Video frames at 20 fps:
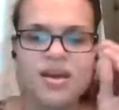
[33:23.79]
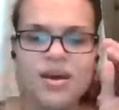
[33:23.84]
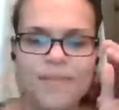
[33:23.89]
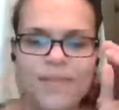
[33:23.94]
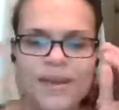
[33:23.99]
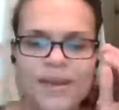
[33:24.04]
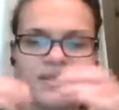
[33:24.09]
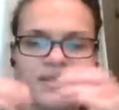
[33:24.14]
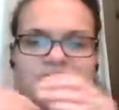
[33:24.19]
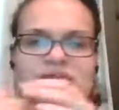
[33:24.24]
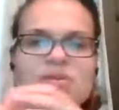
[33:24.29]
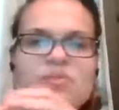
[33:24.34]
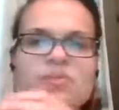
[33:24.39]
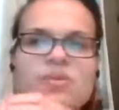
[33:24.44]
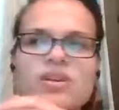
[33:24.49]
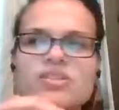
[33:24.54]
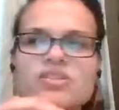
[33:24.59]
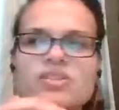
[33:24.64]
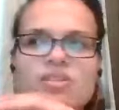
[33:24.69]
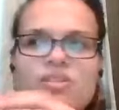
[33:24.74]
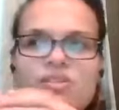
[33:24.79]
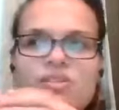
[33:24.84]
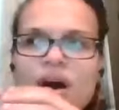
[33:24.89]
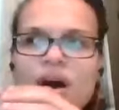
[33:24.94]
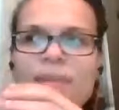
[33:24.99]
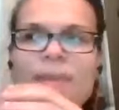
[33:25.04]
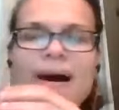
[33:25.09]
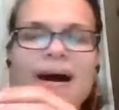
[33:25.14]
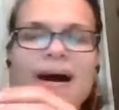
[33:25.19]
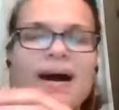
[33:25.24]
Mentally, what is your
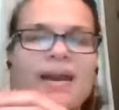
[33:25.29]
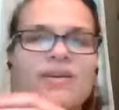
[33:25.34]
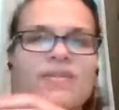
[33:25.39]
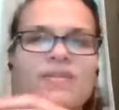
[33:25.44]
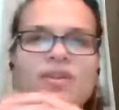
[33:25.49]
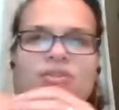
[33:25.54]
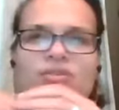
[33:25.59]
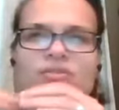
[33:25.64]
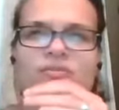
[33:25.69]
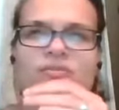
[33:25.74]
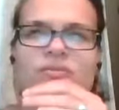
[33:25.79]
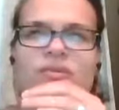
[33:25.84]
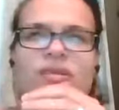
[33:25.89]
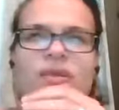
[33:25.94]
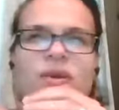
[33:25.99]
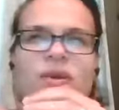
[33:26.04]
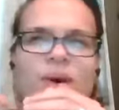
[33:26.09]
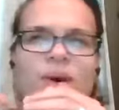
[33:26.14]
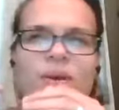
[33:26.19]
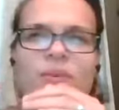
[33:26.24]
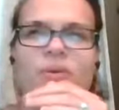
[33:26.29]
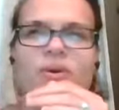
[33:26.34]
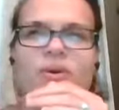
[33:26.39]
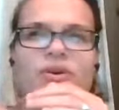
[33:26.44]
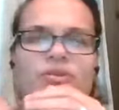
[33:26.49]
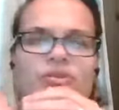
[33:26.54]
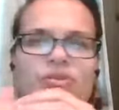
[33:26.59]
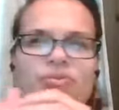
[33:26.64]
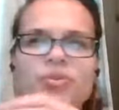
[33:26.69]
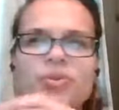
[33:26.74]
thought pattern that you really want to
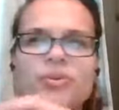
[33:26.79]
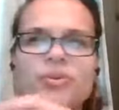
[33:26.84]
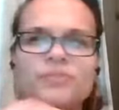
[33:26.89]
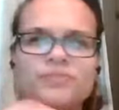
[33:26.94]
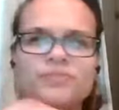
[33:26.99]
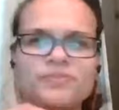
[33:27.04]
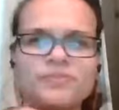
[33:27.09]
work through?